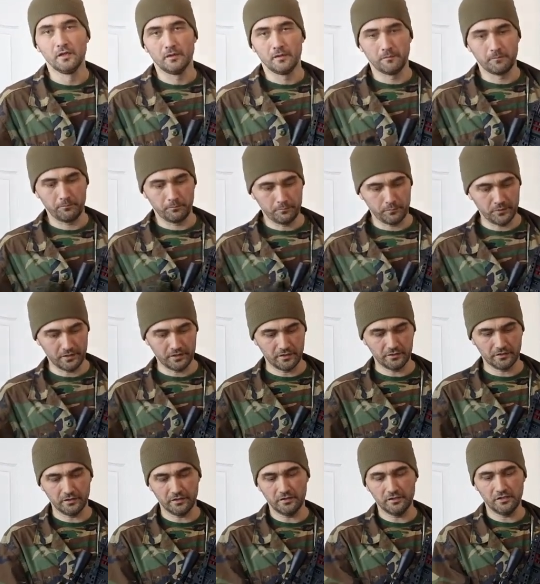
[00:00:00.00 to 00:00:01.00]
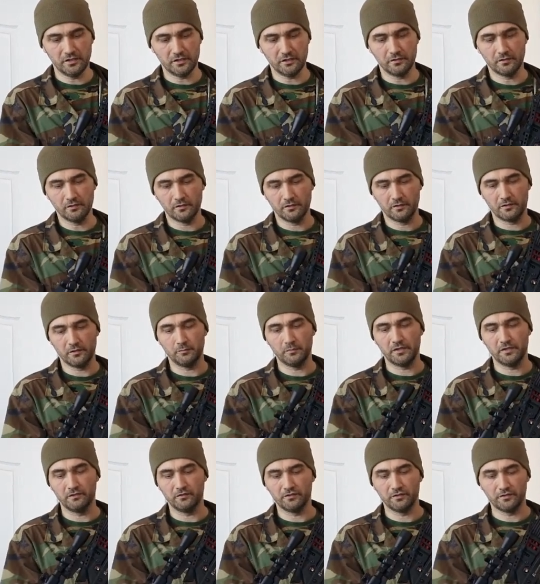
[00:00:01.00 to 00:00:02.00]
but idea
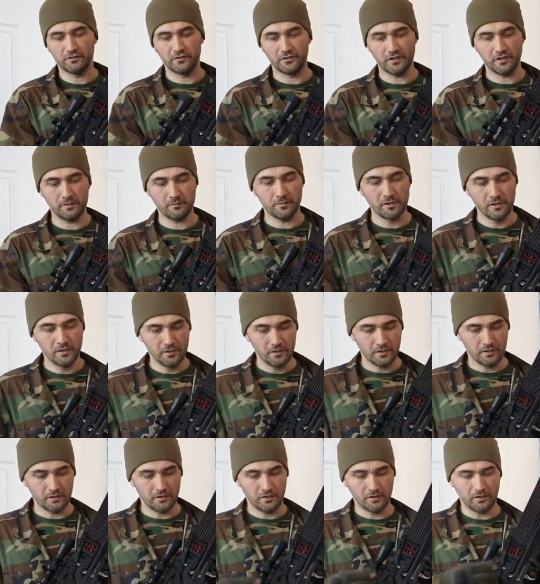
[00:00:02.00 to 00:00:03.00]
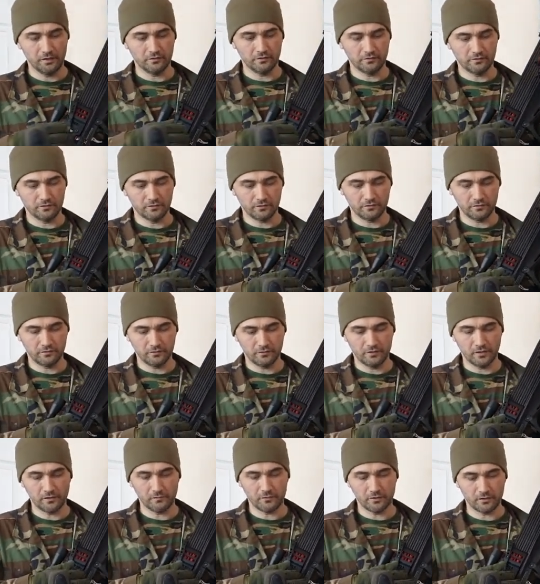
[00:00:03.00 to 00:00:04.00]
remains the same. It
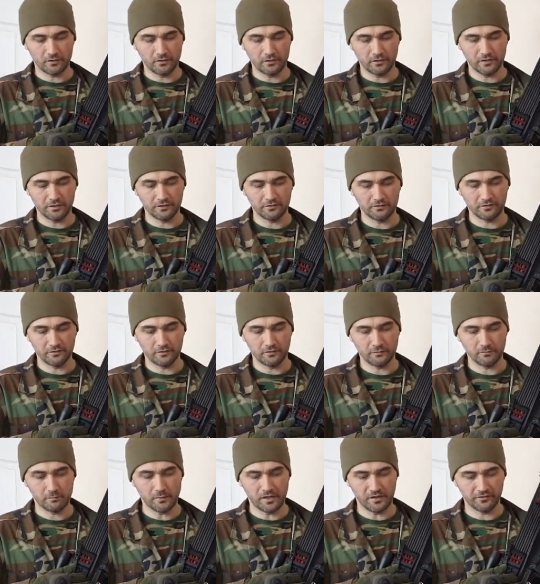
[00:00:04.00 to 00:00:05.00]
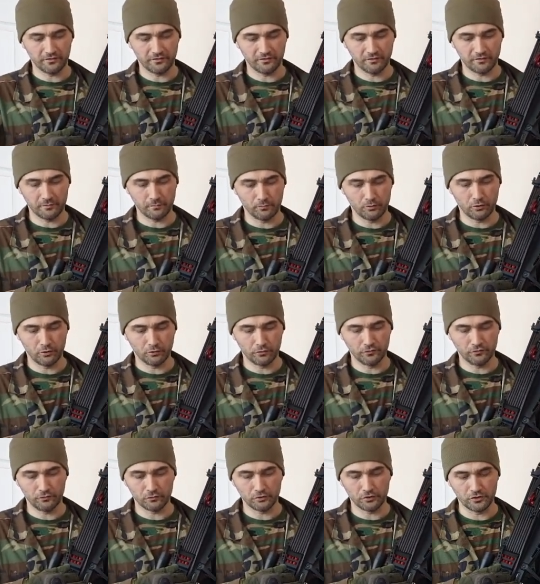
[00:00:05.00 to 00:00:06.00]
never lets pass the bolt
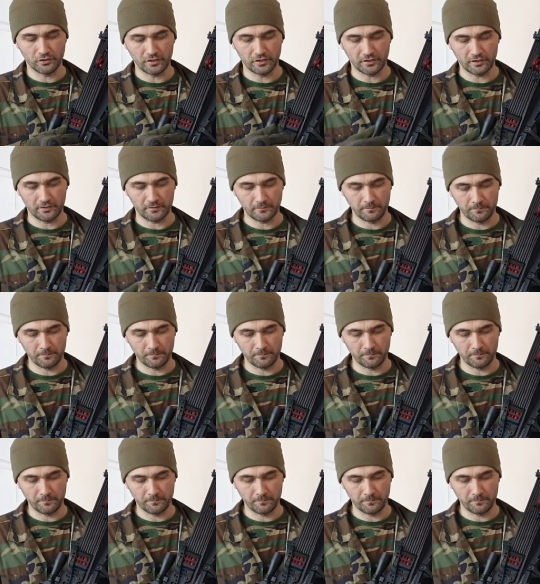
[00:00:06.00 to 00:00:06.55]
certain line.